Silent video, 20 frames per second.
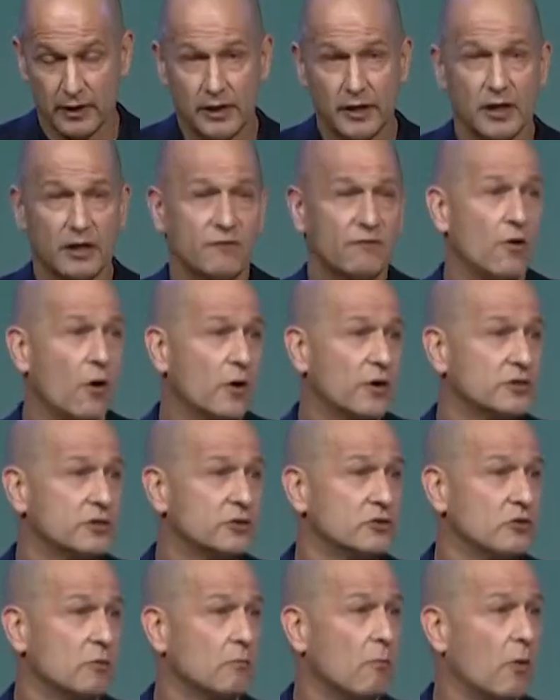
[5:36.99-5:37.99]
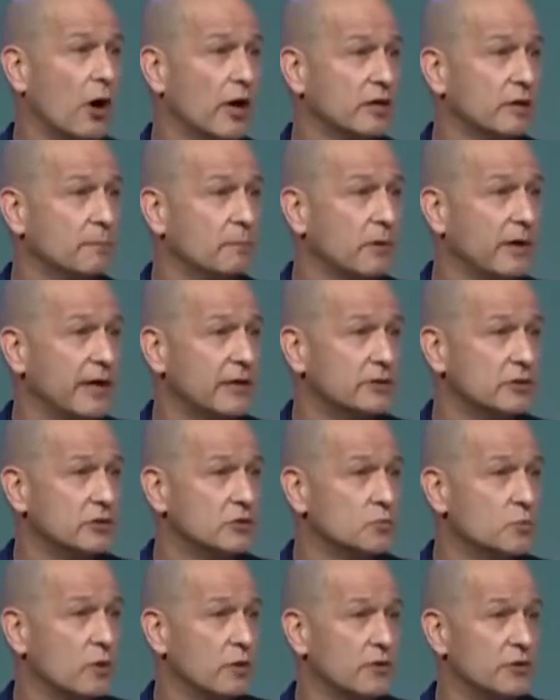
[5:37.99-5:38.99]
It focuses on marketplaces
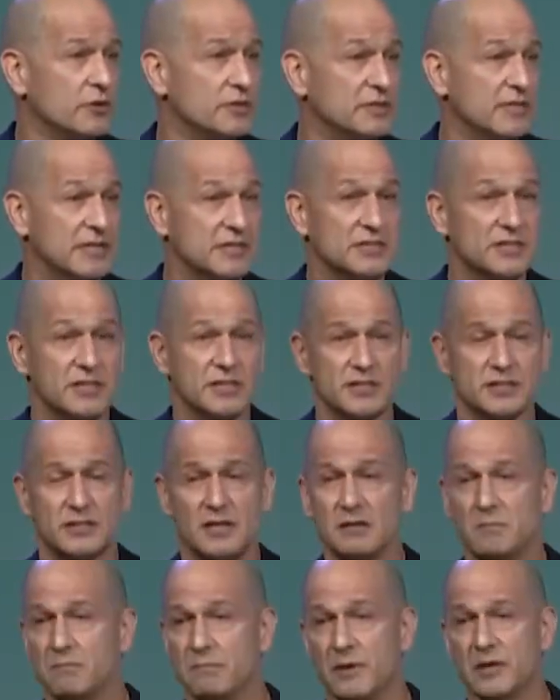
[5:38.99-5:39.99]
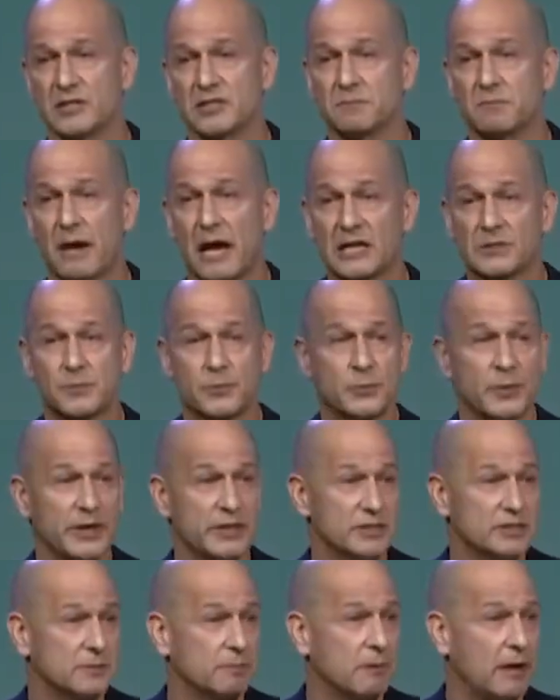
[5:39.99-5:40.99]
where there's an existing mismatch between
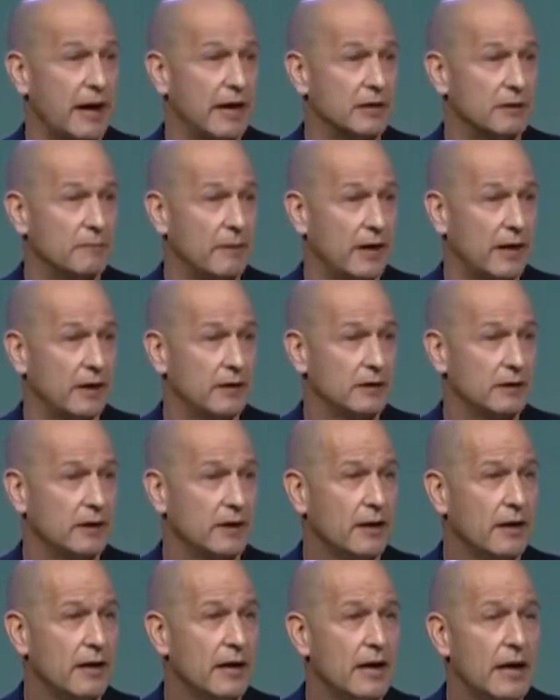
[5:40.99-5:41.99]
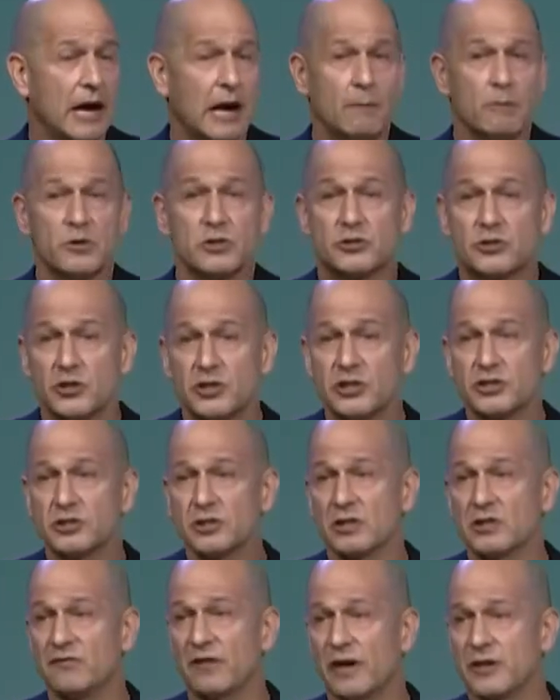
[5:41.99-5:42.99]
supply and demand, and where the traditional
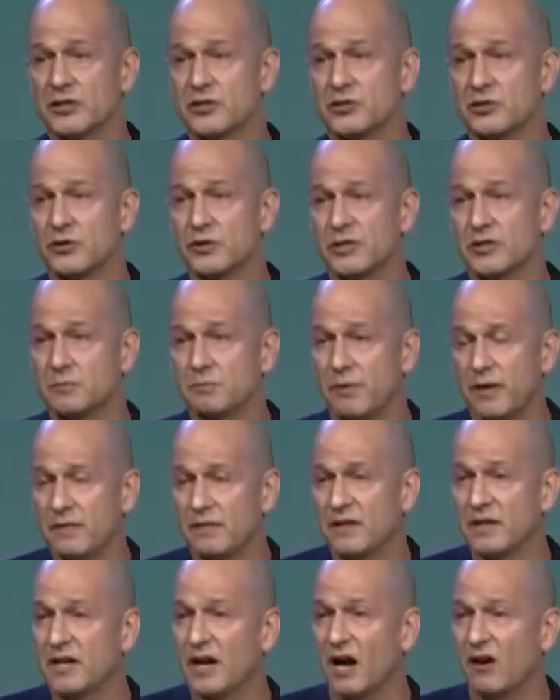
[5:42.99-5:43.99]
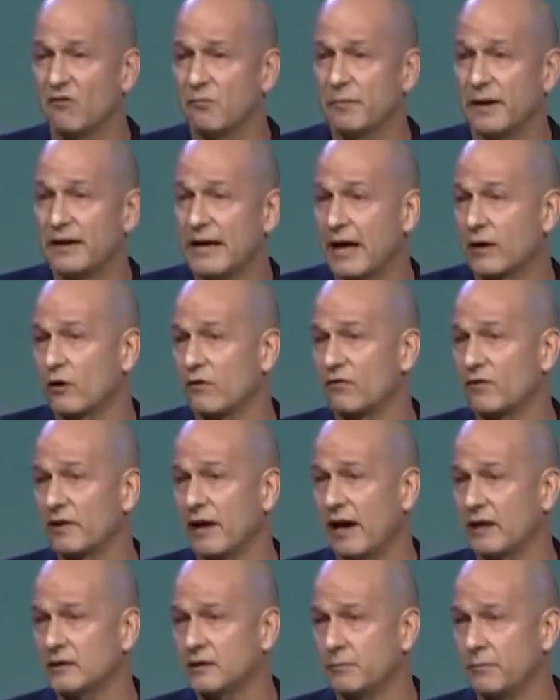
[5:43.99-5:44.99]
investor has been the government and or
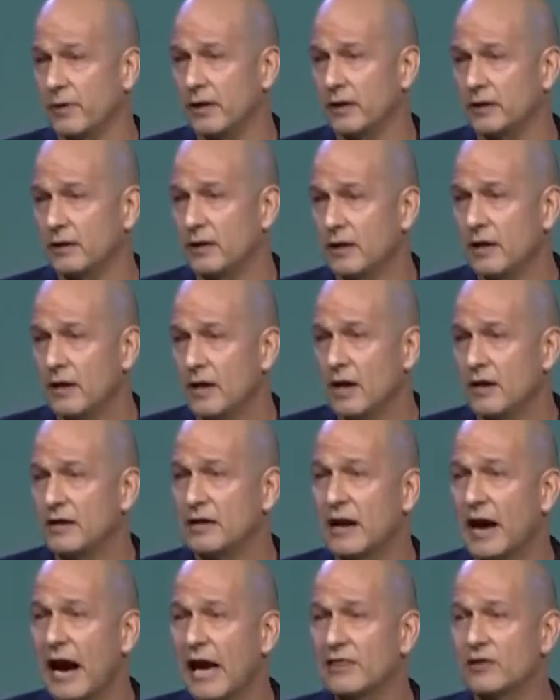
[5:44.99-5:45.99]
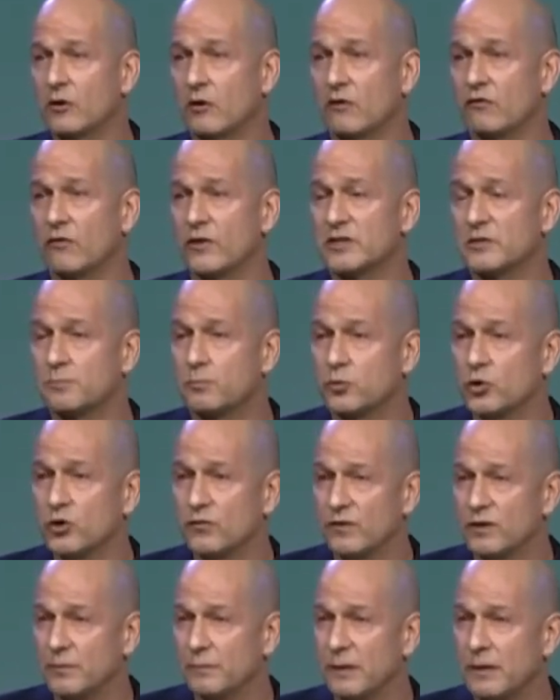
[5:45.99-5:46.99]
philanthropy, neither of which
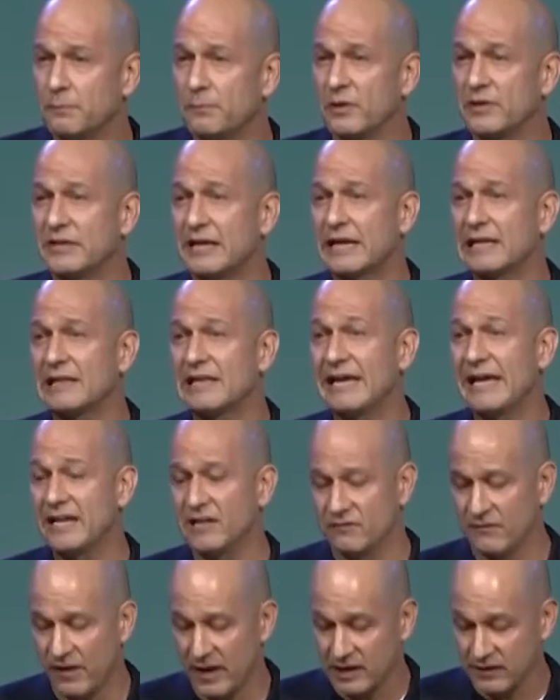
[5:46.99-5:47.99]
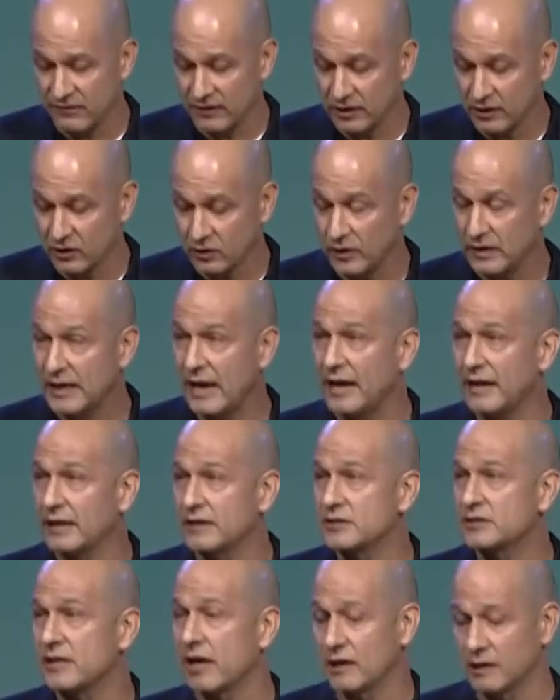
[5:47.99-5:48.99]
proven to be particularly innovative in creating
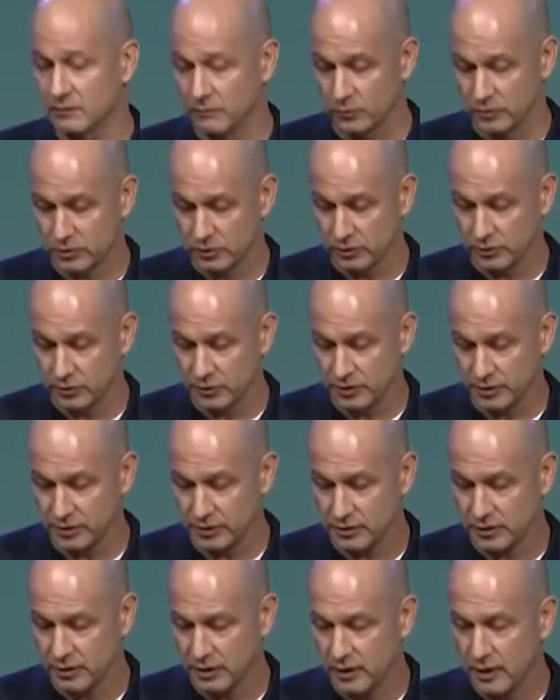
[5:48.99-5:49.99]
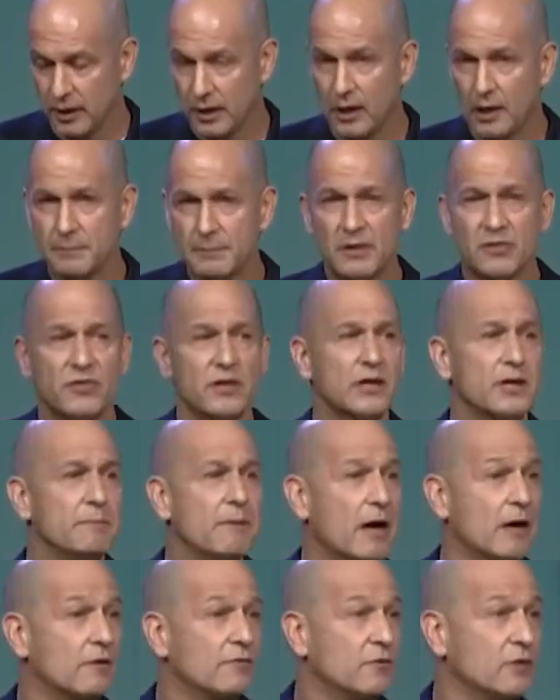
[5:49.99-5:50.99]
scalable solutions. I mean, think
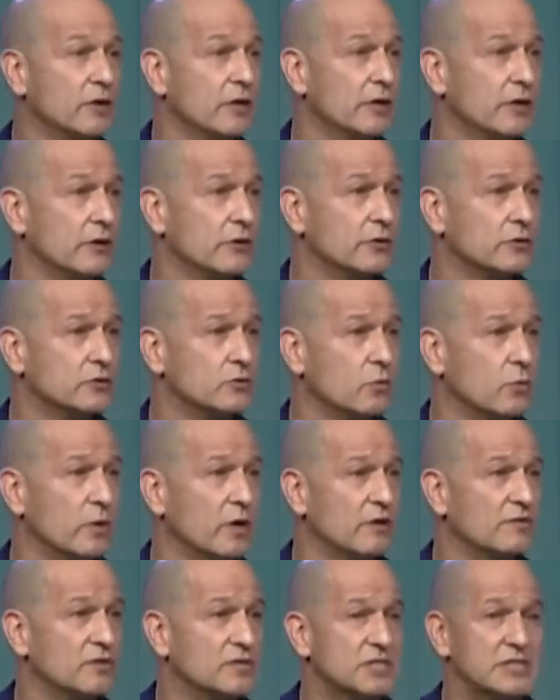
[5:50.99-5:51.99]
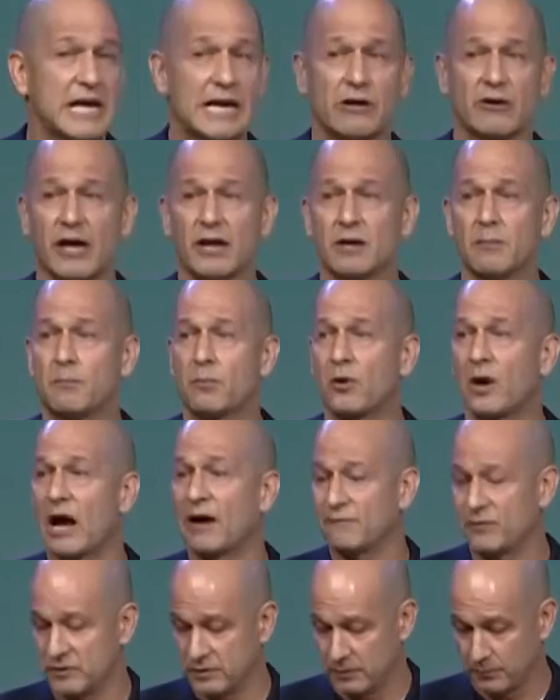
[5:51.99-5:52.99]
about it. For years, we have segregated
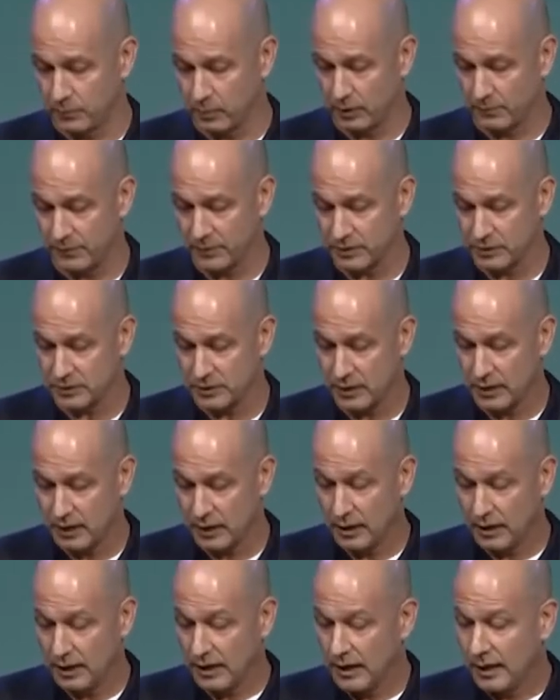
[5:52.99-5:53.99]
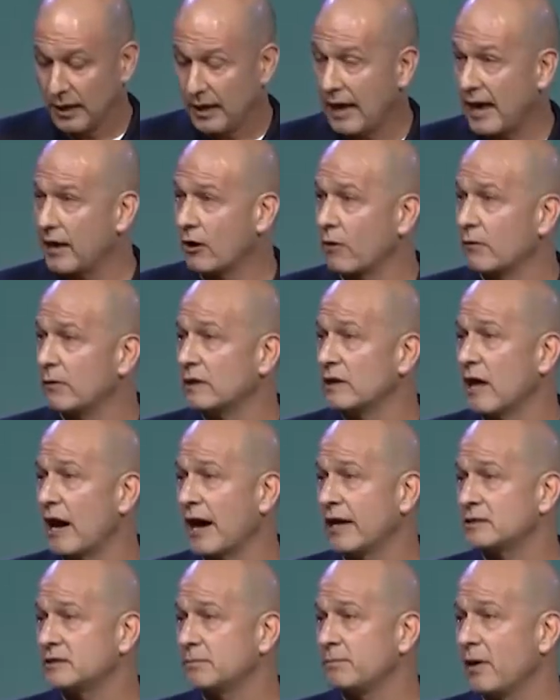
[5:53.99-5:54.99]
profits and purpose, and our
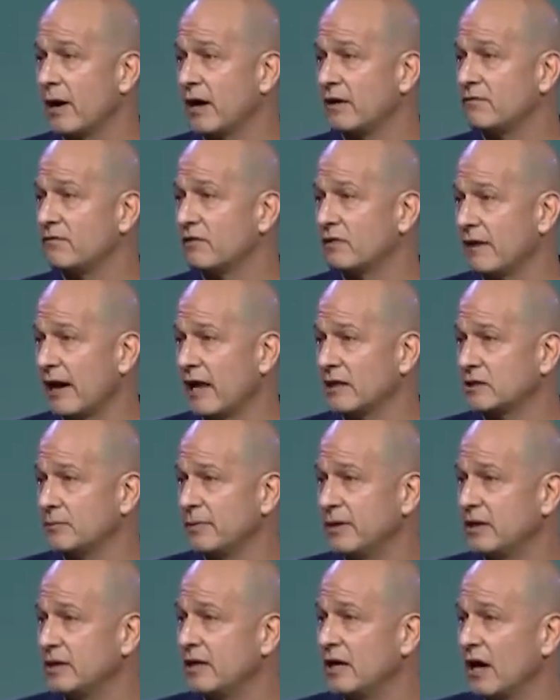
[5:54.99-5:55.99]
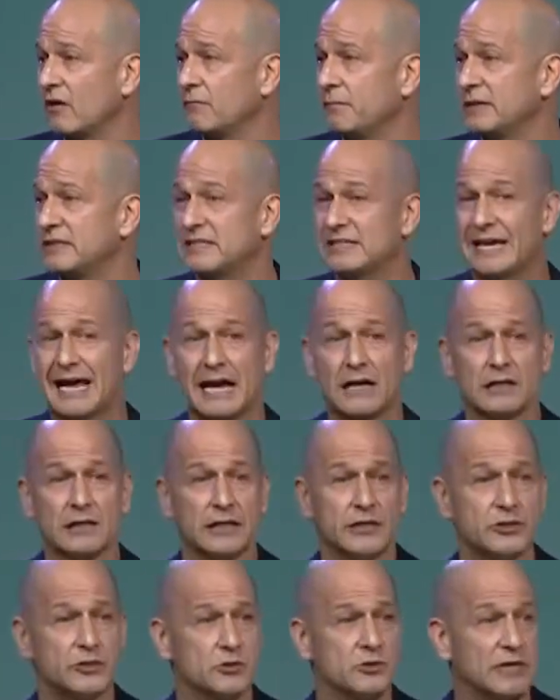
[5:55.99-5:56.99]
reliance upon philanthropy and government to tackle
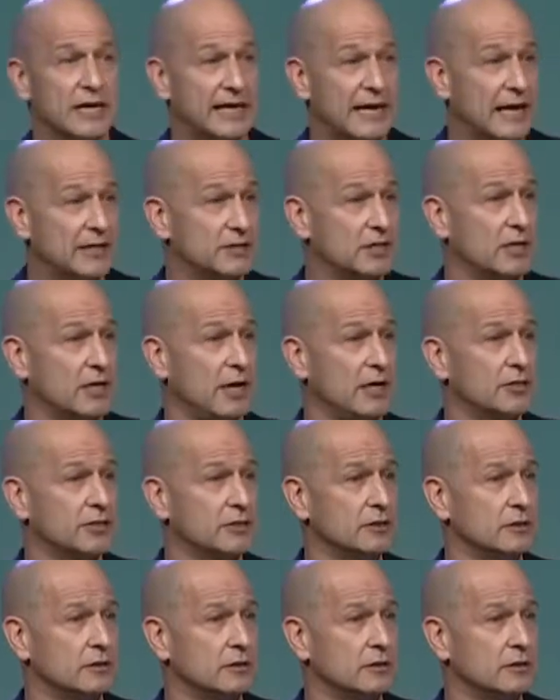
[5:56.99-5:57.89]
issues like education,